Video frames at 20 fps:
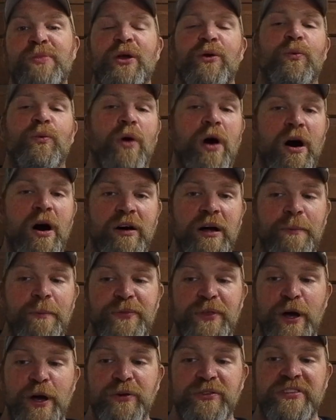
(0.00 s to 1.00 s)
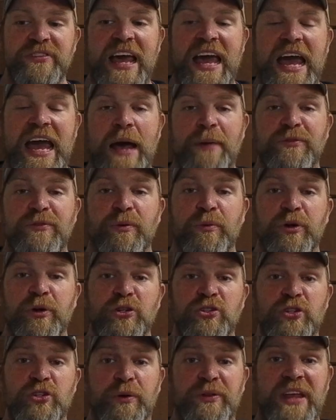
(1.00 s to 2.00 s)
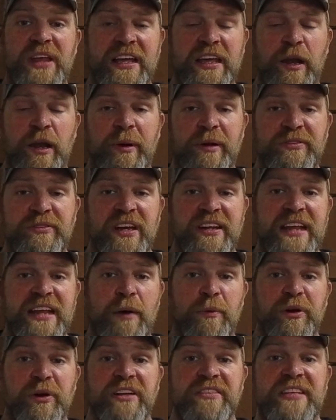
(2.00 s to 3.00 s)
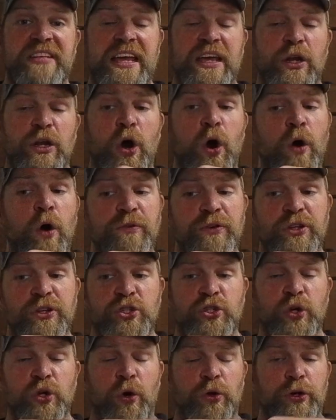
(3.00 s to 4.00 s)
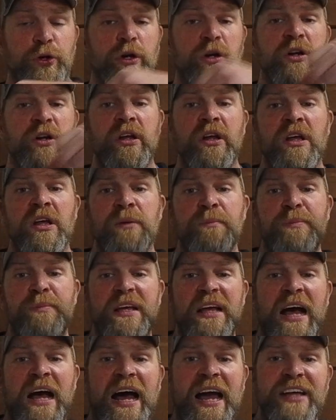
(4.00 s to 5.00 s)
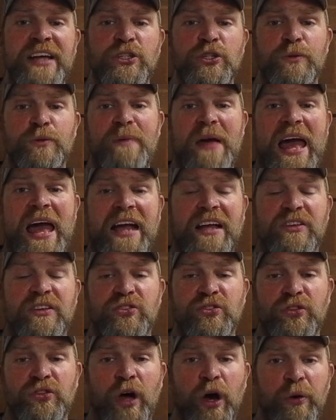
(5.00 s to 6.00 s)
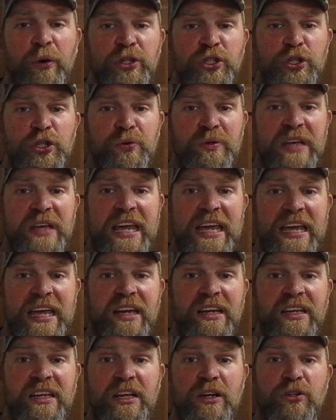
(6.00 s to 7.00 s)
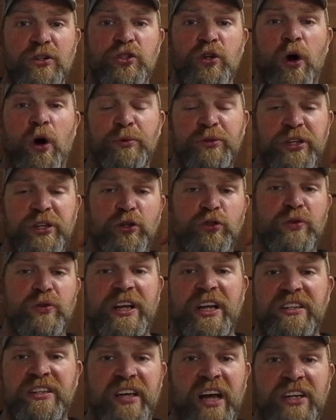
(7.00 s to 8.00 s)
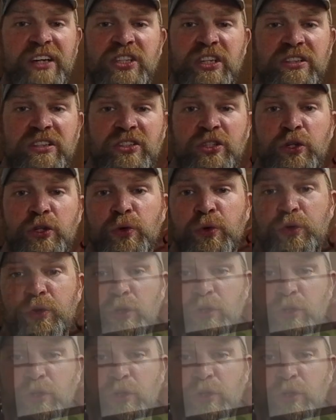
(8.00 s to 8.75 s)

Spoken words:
wall up those abs, and we're going to start with that kettlebell upside down. We're going to take it over the shoulder, behind your back as low as you can here, so almost like you're trying to touch it to your